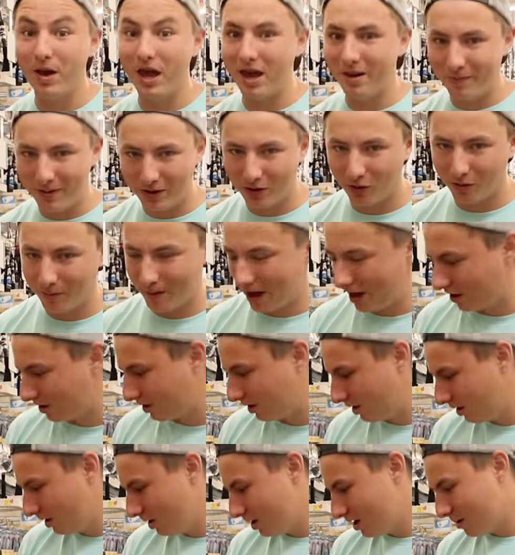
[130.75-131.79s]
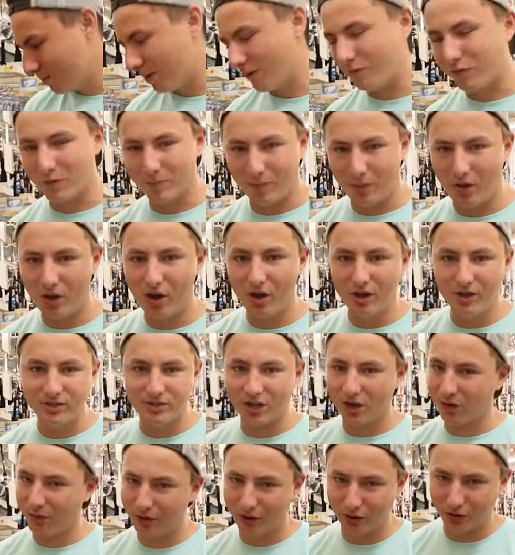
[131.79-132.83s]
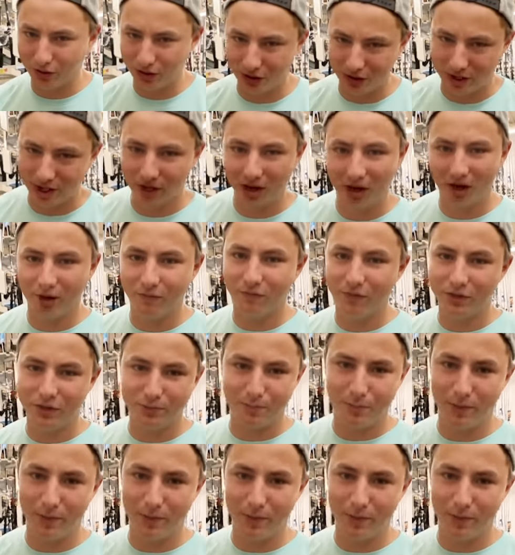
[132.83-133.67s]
maybe it'll matter. But for ponds, I don't think they're gonna care if it's